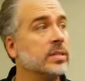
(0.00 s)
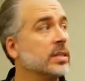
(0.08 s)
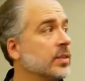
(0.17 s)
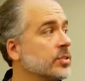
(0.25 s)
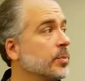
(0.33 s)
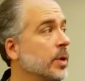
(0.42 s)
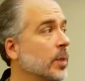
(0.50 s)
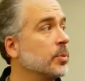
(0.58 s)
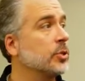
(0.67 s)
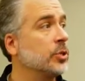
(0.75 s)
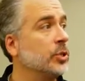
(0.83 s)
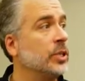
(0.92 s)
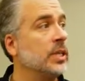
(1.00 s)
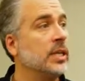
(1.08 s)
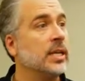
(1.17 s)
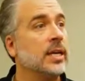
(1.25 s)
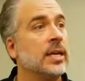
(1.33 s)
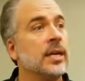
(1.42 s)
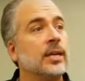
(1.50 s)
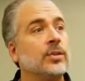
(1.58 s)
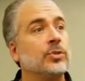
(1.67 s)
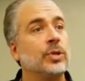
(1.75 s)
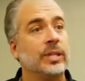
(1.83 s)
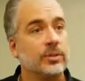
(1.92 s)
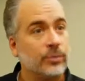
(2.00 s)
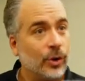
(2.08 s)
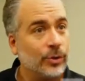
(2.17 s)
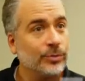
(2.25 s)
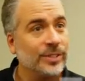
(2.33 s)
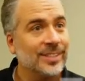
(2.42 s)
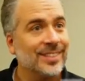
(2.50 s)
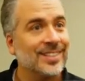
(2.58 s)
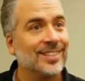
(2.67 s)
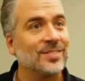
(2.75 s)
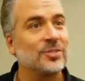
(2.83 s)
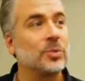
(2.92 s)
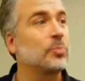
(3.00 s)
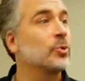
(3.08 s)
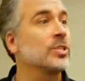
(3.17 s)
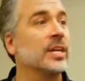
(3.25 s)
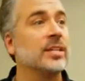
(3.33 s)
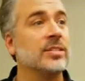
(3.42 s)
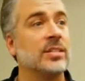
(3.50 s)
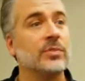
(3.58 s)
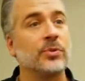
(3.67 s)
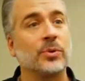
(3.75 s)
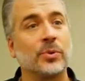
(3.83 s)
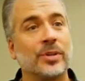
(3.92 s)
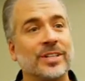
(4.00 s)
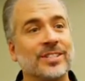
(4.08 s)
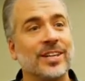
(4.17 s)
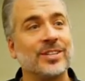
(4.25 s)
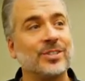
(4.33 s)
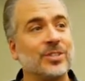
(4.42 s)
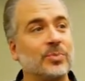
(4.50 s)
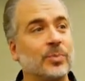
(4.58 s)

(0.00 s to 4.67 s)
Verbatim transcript: It gives them an opportunity to get involved, to present to different organizations,